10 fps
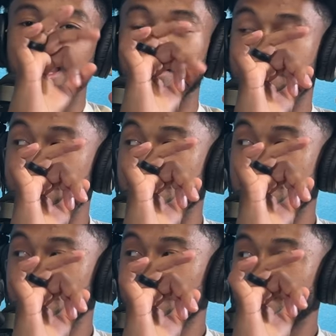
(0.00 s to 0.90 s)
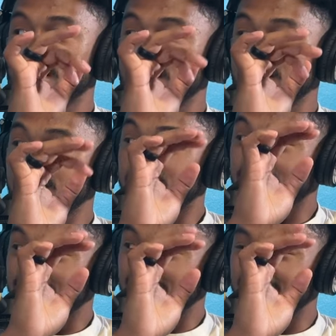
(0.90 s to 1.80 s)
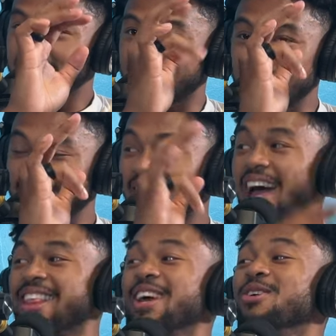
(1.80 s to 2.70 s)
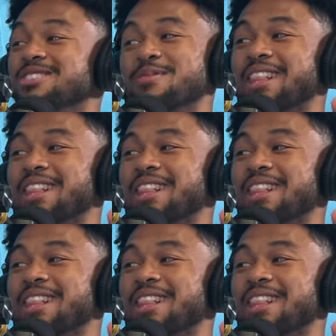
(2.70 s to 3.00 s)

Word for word: A B See, I think it was something